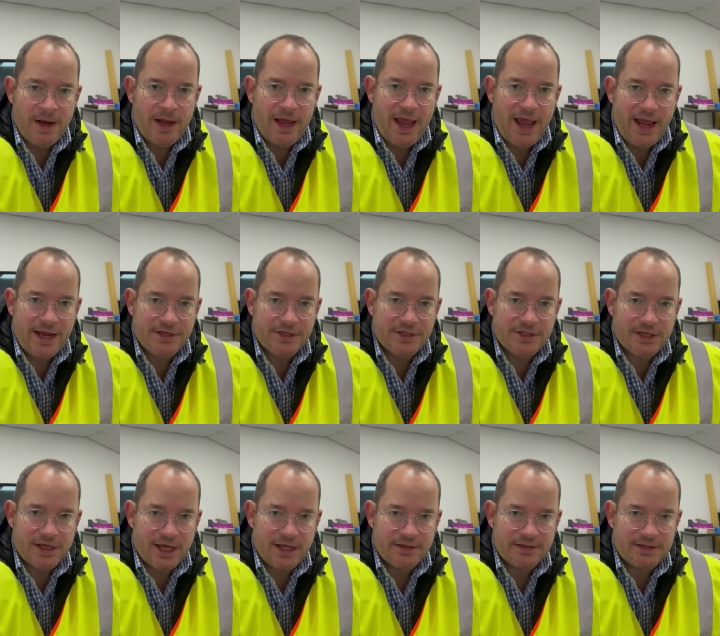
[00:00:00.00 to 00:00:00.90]
hedged
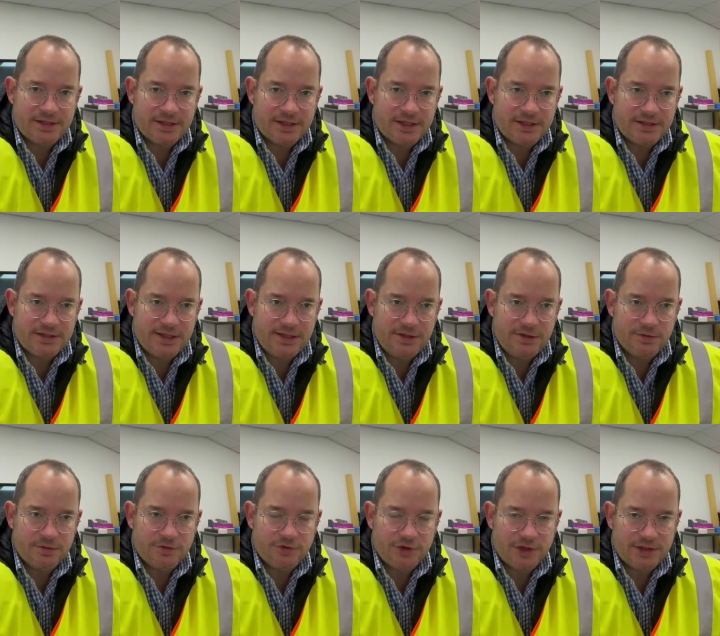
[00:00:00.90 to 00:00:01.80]
against the
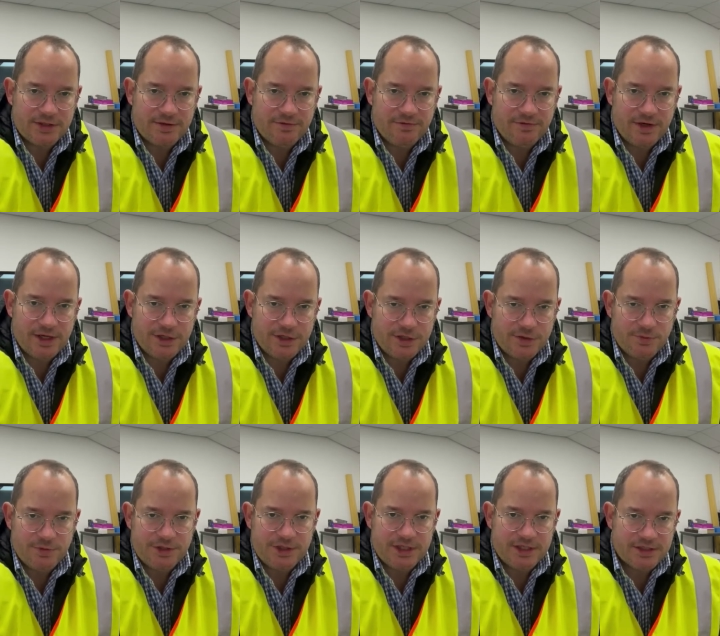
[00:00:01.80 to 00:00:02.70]
continual trust inflation,
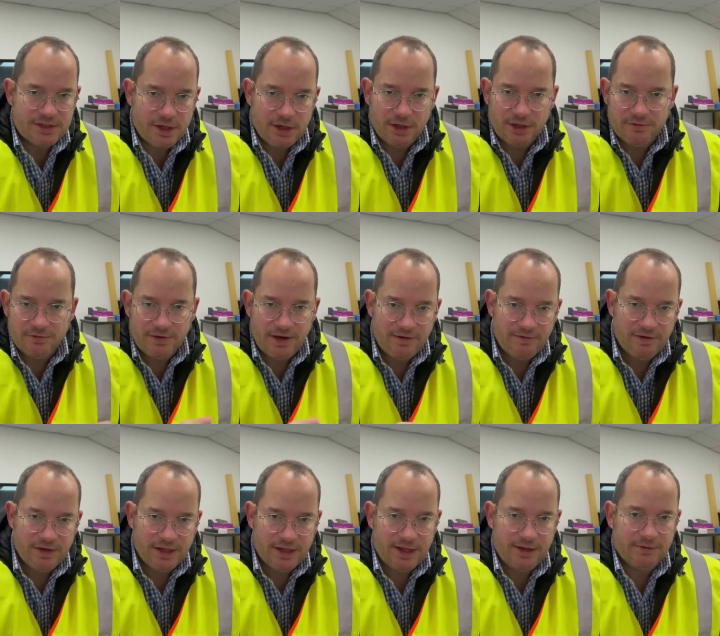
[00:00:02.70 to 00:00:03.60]
which is kind of
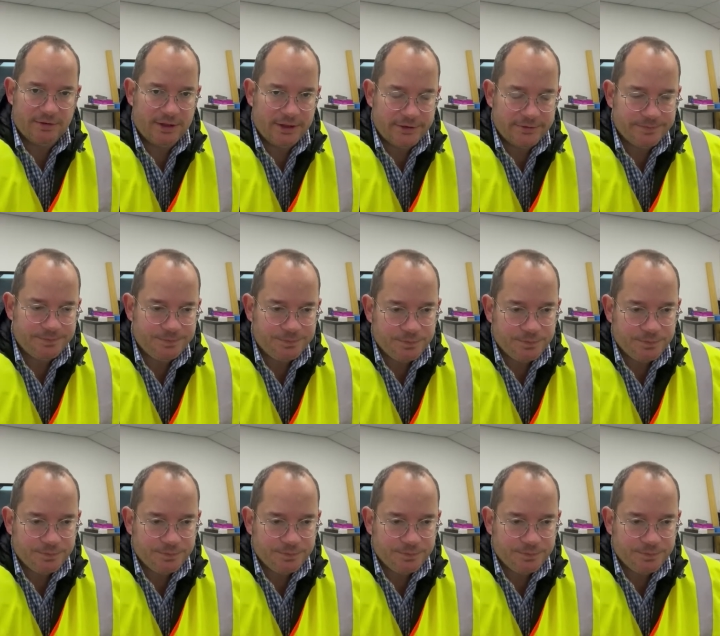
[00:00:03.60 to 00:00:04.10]
levelling out now.